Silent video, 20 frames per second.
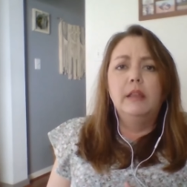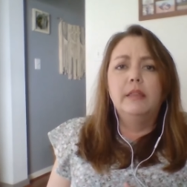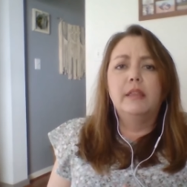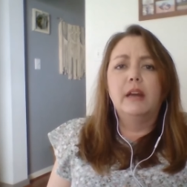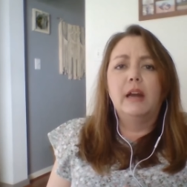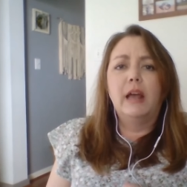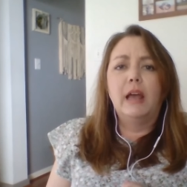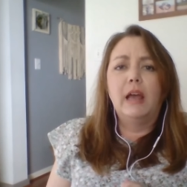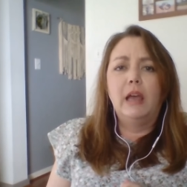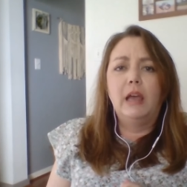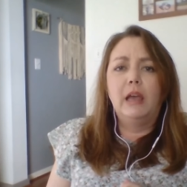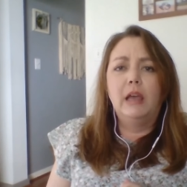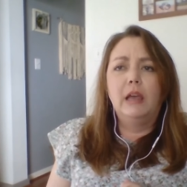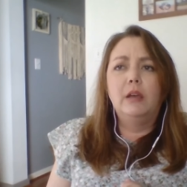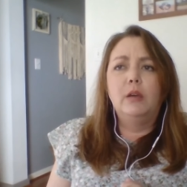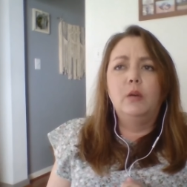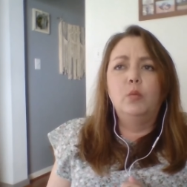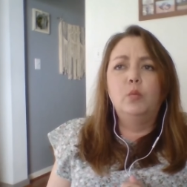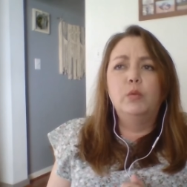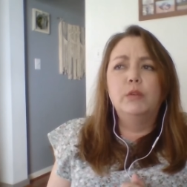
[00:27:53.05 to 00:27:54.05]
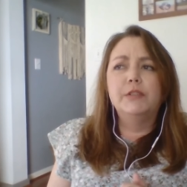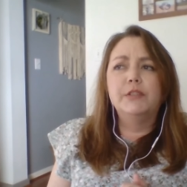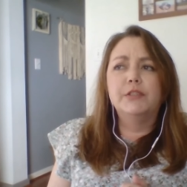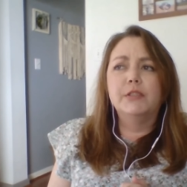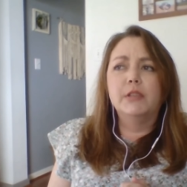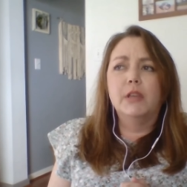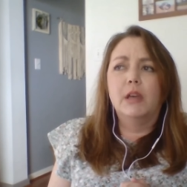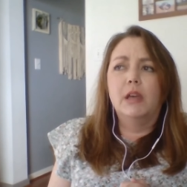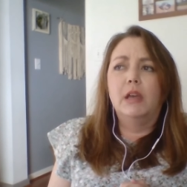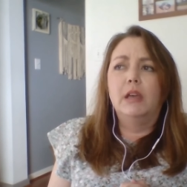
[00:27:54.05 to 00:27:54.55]
that I
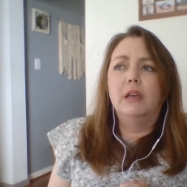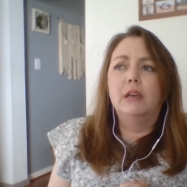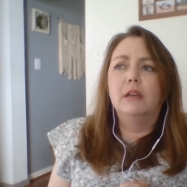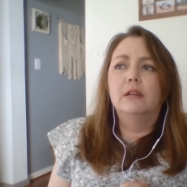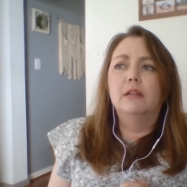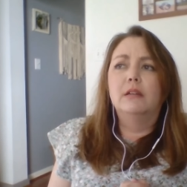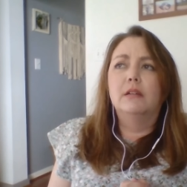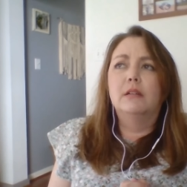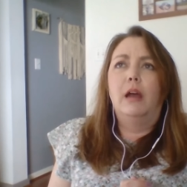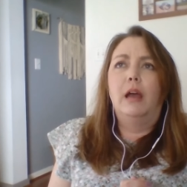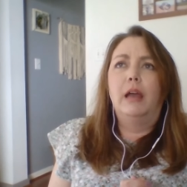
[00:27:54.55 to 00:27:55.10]
was like,